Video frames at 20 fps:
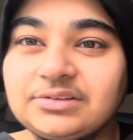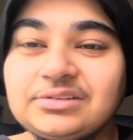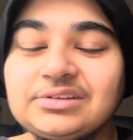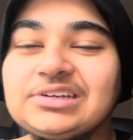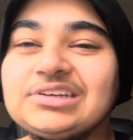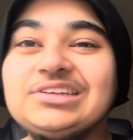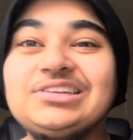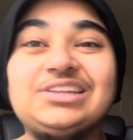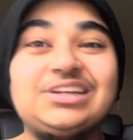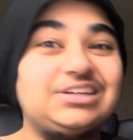
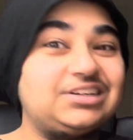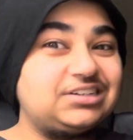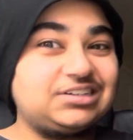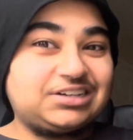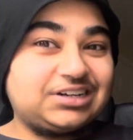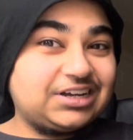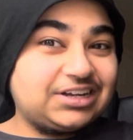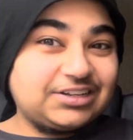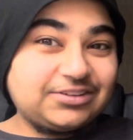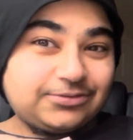Like, they didn't
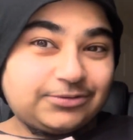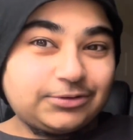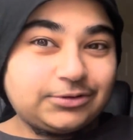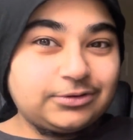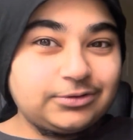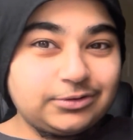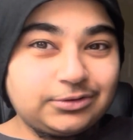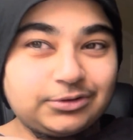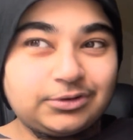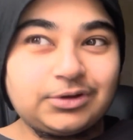ask
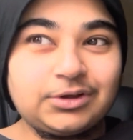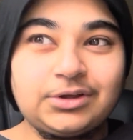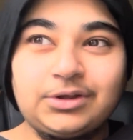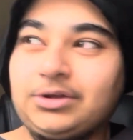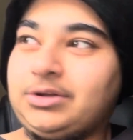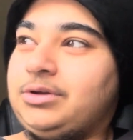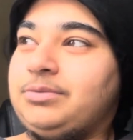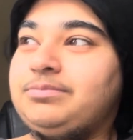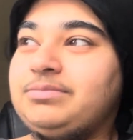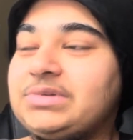for
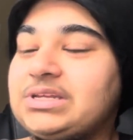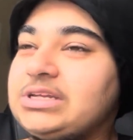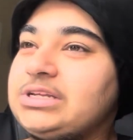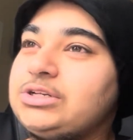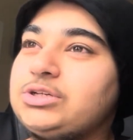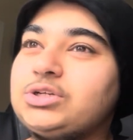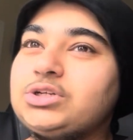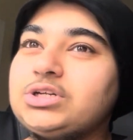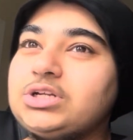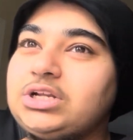me
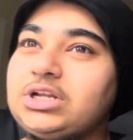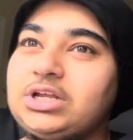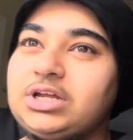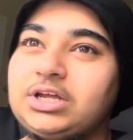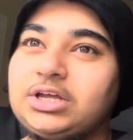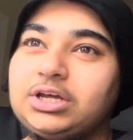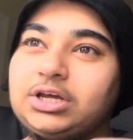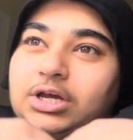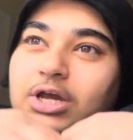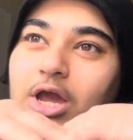to
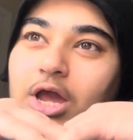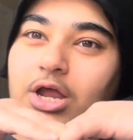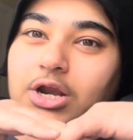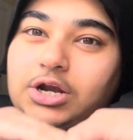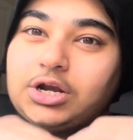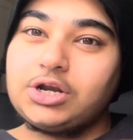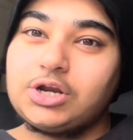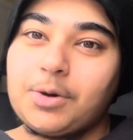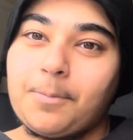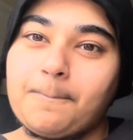like
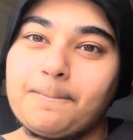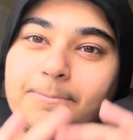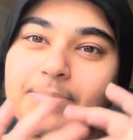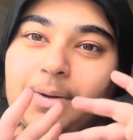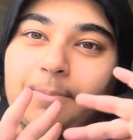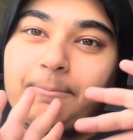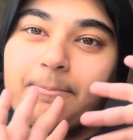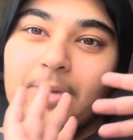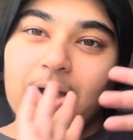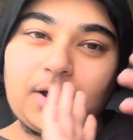dump
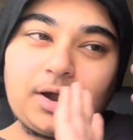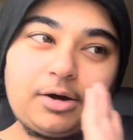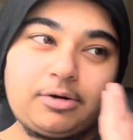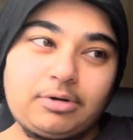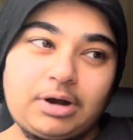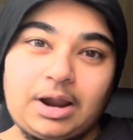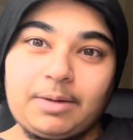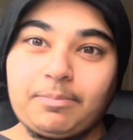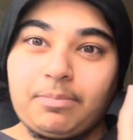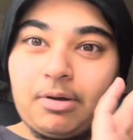my
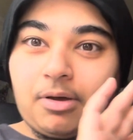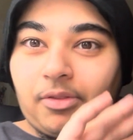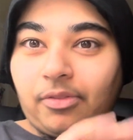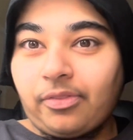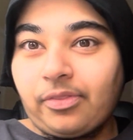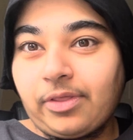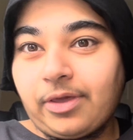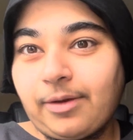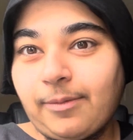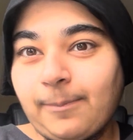crap on
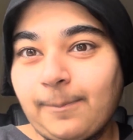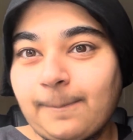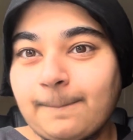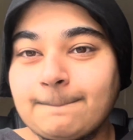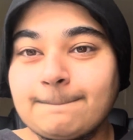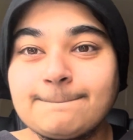them.